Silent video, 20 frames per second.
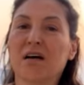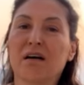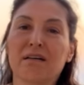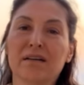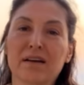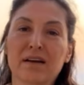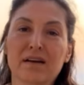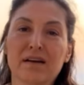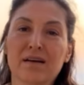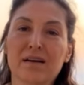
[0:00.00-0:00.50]

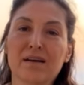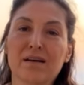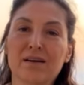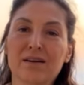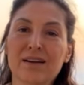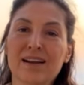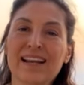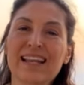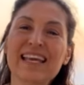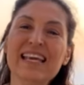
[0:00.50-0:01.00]
on a
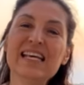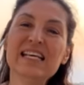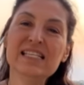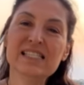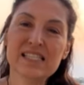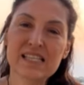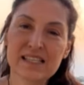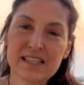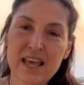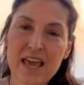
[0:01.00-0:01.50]
on an
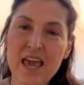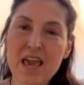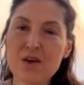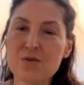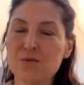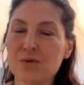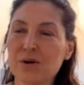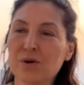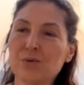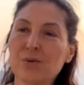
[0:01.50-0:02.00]
easy
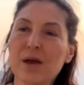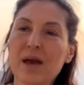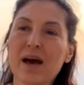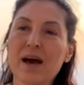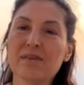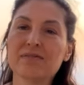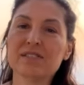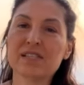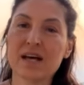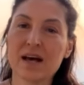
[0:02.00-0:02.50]
day where we
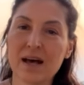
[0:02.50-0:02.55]
have